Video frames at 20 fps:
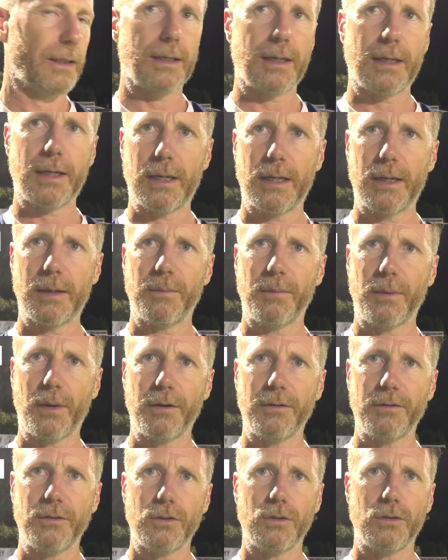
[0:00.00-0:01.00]

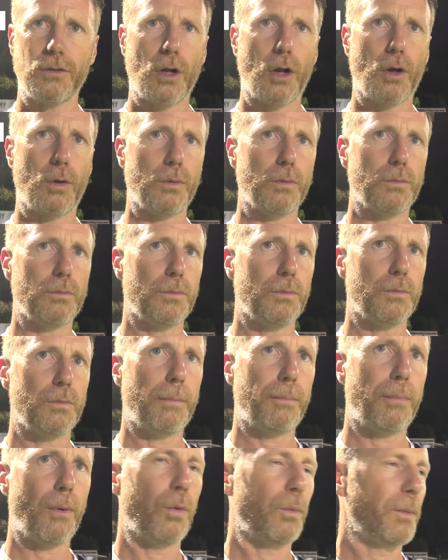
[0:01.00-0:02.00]
you know,
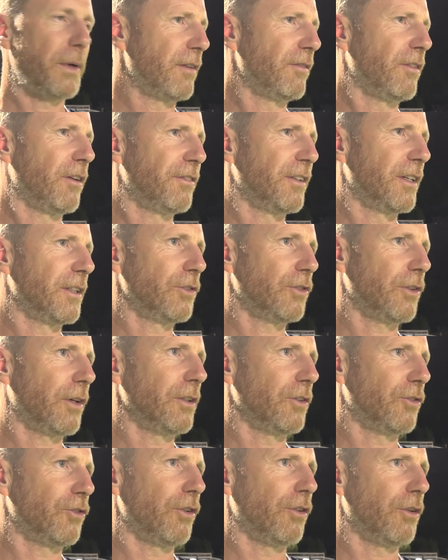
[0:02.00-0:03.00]
important we give our fans
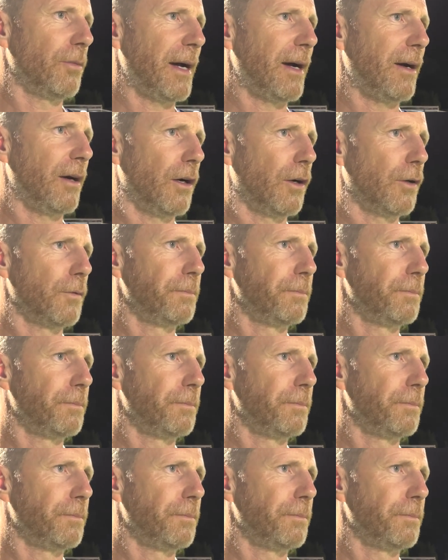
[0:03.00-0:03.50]
something to cheer about